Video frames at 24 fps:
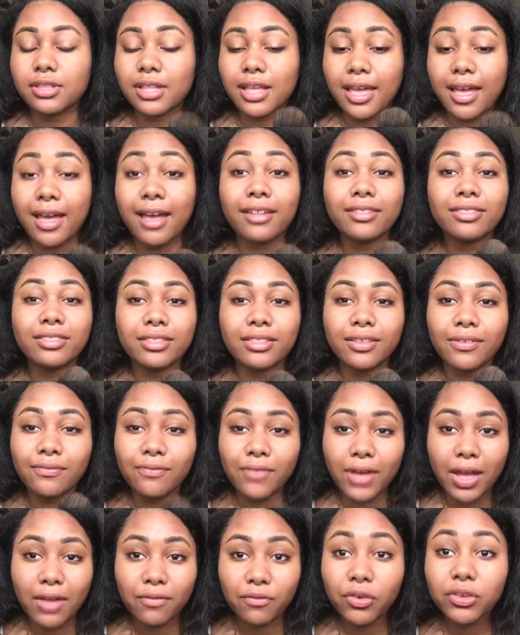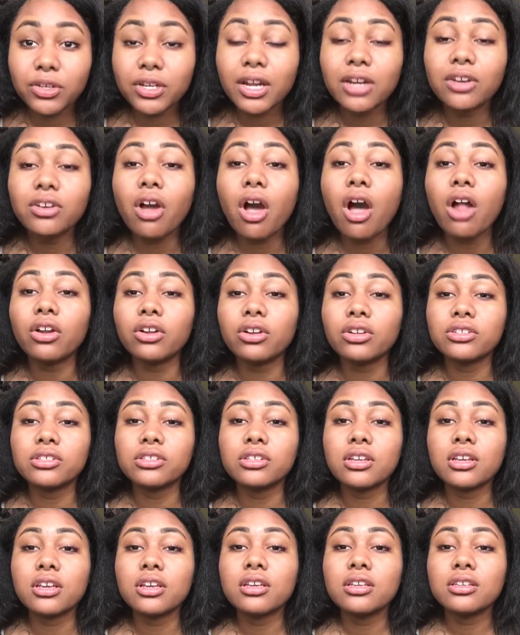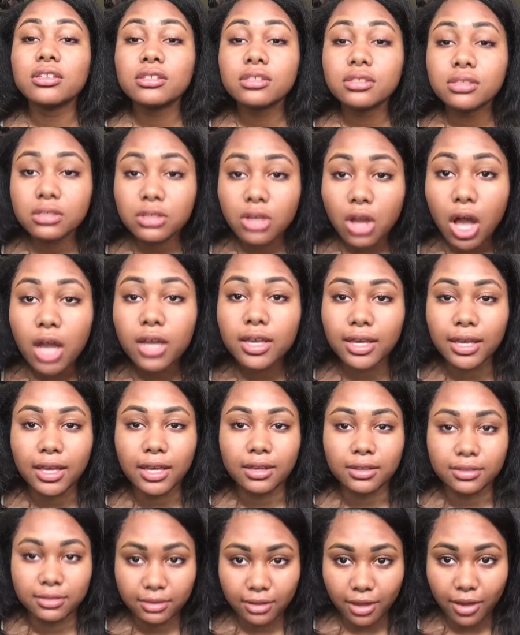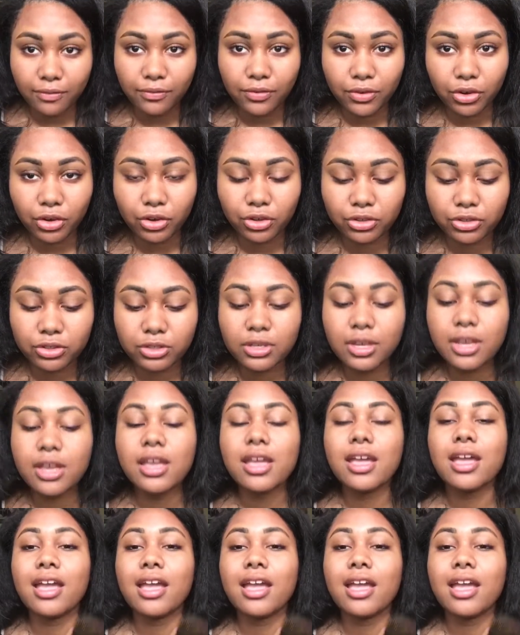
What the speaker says: They had the 5 for $10 stocking stuffers,